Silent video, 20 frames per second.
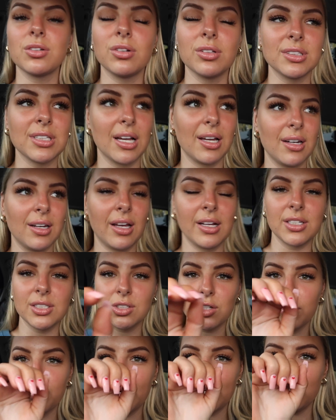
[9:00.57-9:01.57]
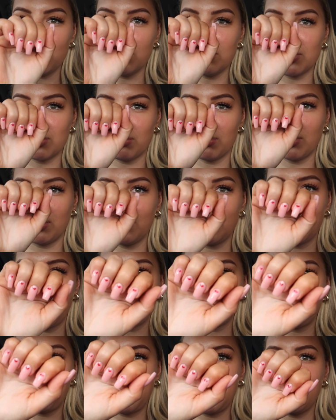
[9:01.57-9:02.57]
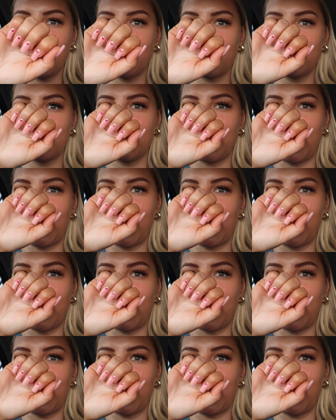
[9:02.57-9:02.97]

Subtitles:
all done. I just got my usual like pink